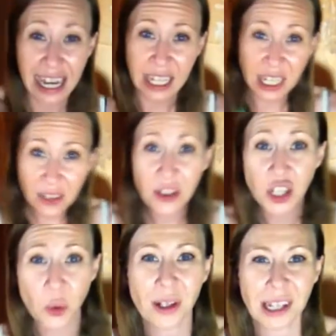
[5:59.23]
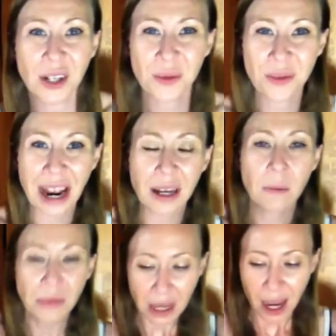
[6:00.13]
individually, right?
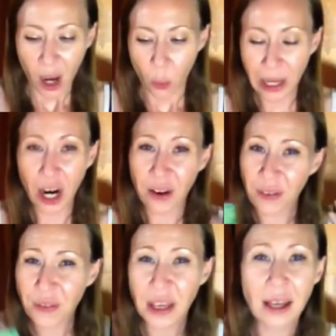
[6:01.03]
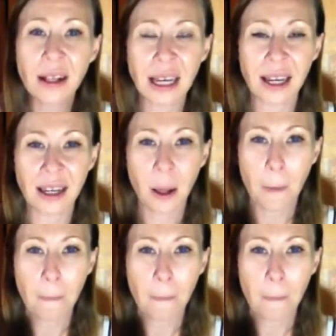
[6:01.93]
We are feeling